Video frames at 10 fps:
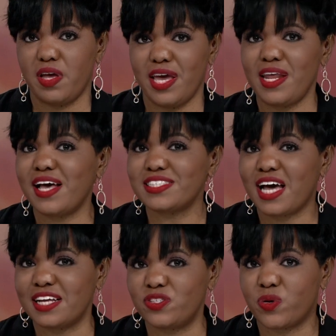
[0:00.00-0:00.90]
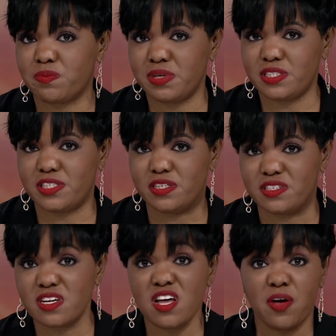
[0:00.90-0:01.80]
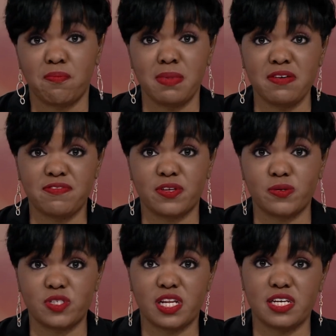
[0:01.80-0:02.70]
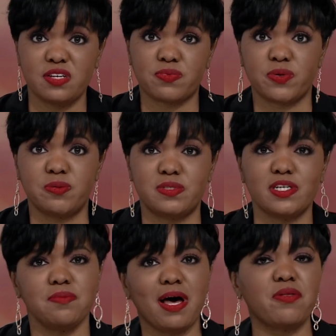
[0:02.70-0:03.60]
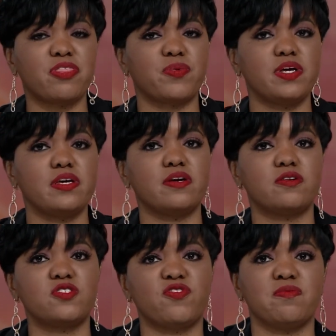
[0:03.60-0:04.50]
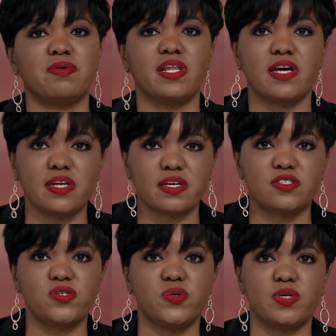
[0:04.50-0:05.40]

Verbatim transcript: And as Kaitor mentioned, Midview's clean room took about three years from planning to